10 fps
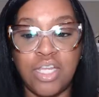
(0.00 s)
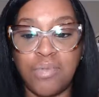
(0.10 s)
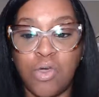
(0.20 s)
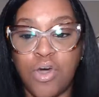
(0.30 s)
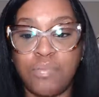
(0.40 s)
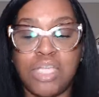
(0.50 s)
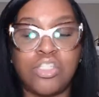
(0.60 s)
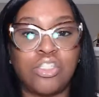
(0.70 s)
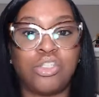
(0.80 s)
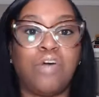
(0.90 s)
An email
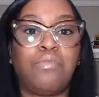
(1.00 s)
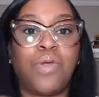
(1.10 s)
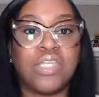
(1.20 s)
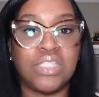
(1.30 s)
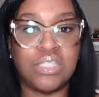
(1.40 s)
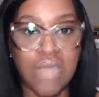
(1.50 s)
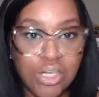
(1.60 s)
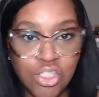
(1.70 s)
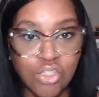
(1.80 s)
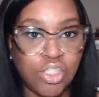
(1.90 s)
automation software is
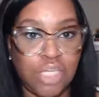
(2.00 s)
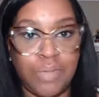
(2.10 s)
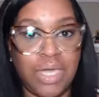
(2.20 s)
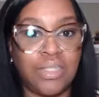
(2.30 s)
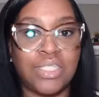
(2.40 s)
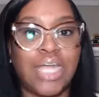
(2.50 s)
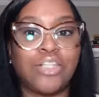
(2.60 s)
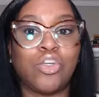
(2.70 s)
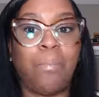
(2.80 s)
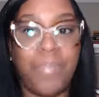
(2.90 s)
not your Gmail. It's
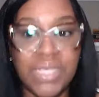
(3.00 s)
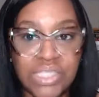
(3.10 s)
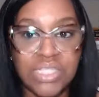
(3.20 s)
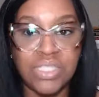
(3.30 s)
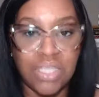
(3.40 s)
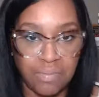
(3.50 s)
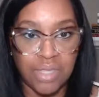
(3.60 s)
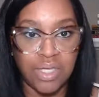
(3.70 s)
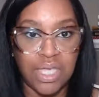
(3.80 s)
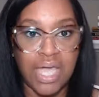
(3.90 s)
not your business email